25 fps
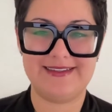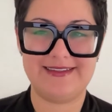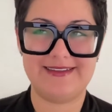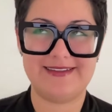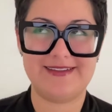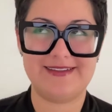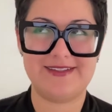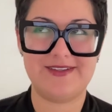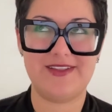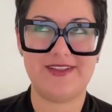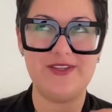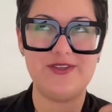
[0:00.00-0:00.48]

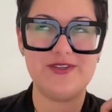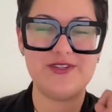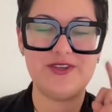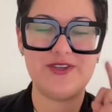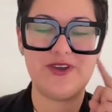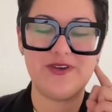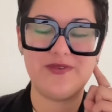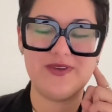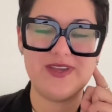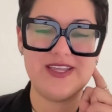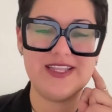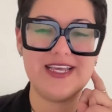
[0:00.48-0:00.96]
So then you
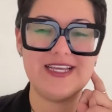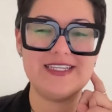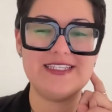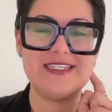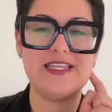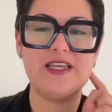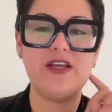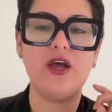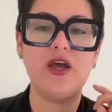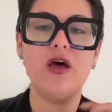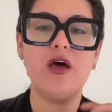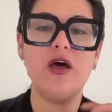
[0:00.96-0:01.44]
start realizing,
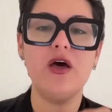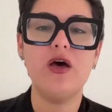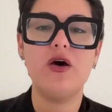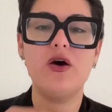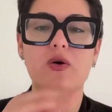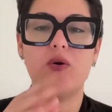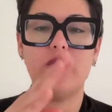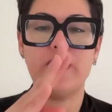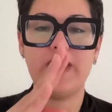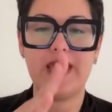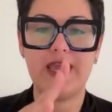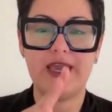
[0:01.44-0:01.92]
like,
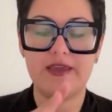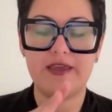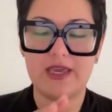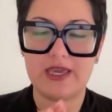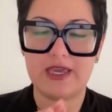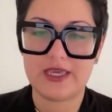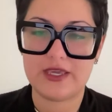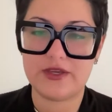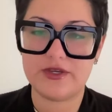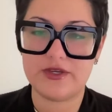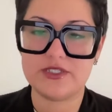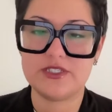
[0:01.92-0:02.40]
oh, okay, I
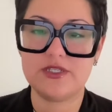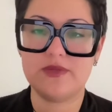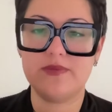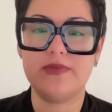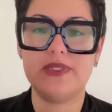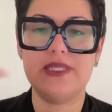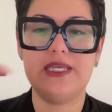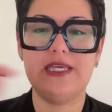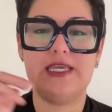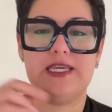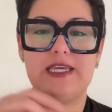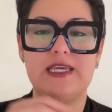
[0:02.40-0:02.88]
hear some
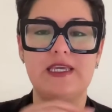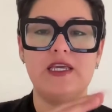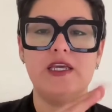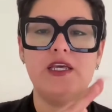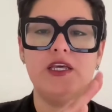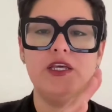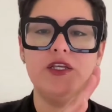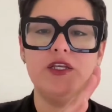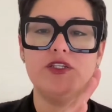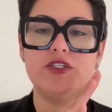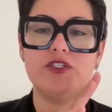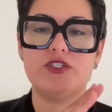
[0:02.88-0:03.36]
linking.
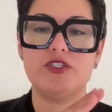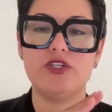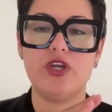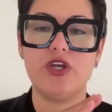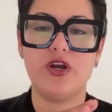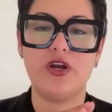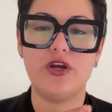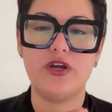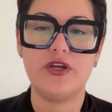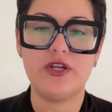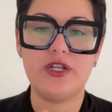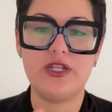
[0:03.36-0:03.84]

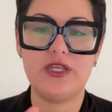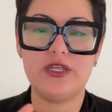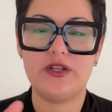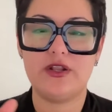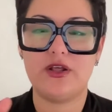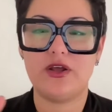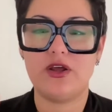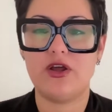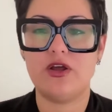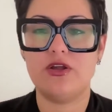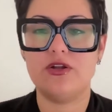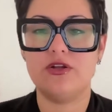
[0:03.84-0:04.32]
Started
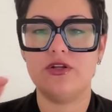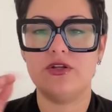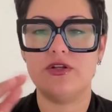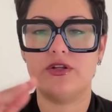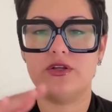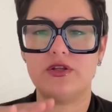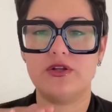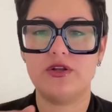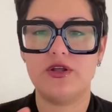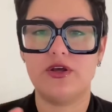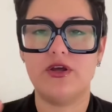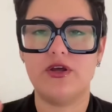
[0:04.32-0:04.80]
on.
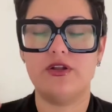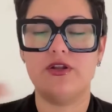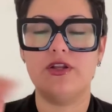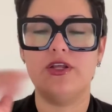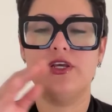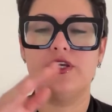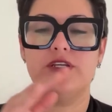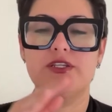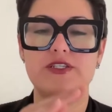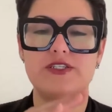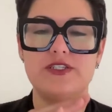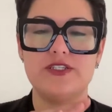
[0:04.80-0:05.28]

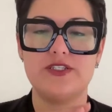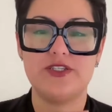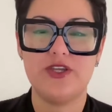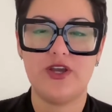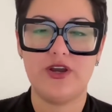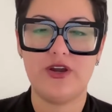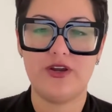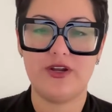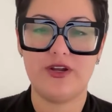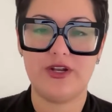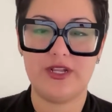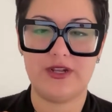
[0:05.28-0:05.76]

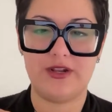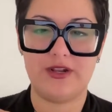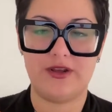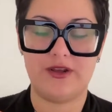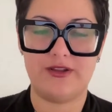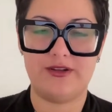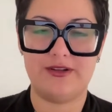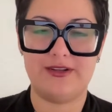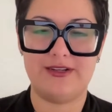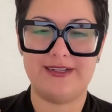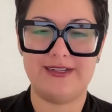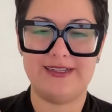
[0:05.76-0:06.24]

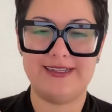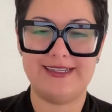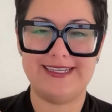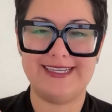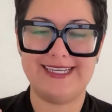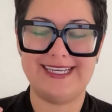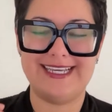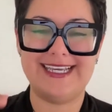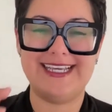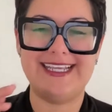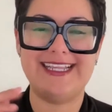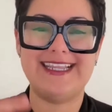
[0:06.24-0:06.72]

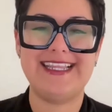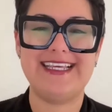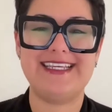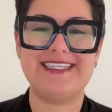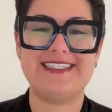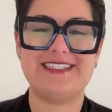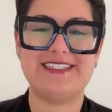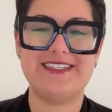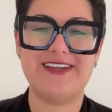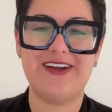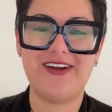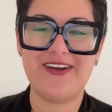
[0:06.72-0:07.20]
They
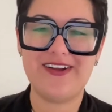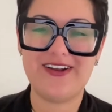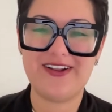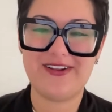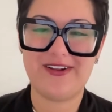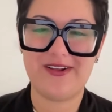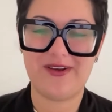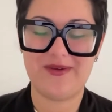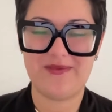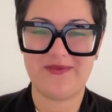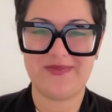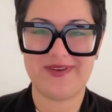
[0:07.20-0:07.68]
started
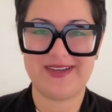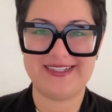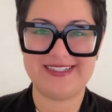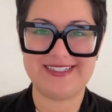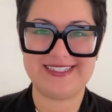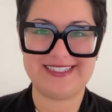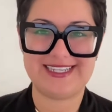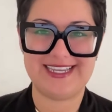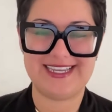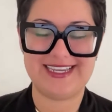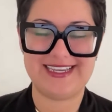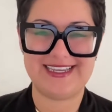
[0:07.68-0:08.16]
on
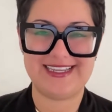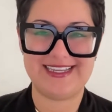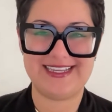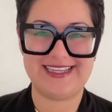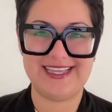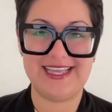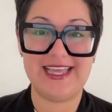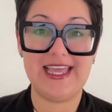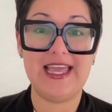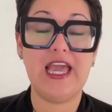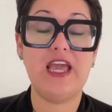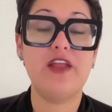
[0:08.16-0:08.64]
Wednesday.
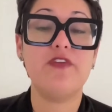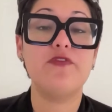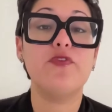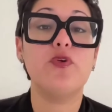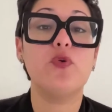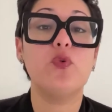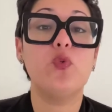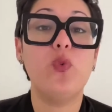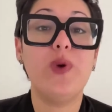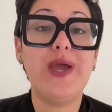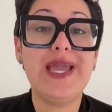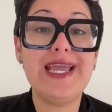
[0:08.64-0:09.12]
And for
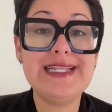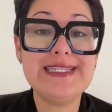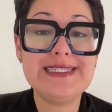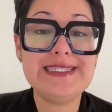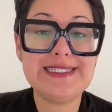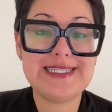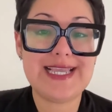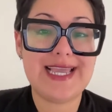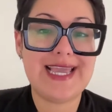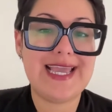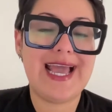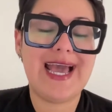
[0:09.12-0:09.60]

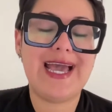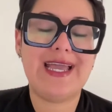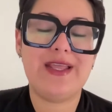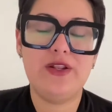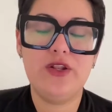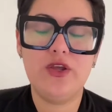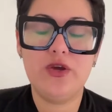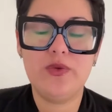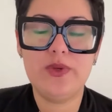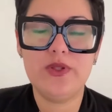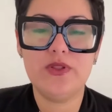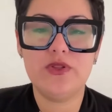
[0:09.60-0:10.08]
Wednesday, I
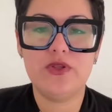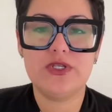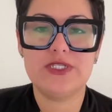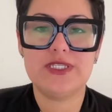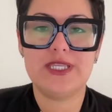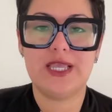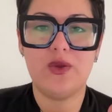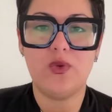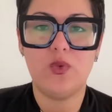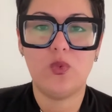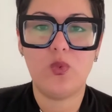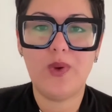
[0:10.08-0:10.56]
know it looks
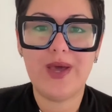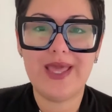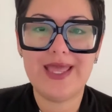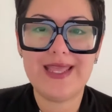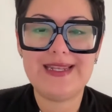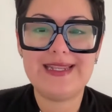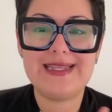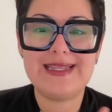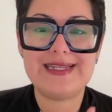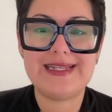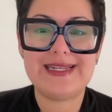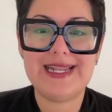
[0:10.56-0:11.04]
like
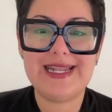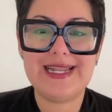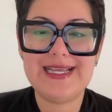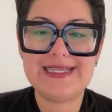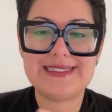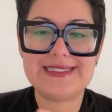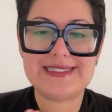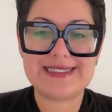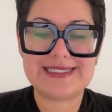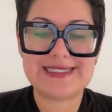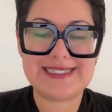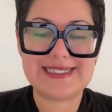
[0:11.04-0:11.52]

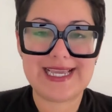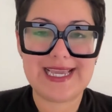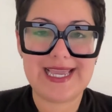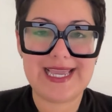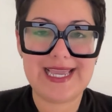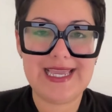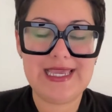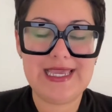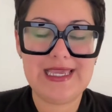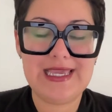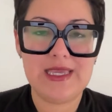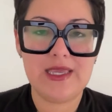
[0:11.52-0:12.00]

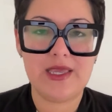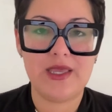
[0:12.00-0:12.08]
Wednesday,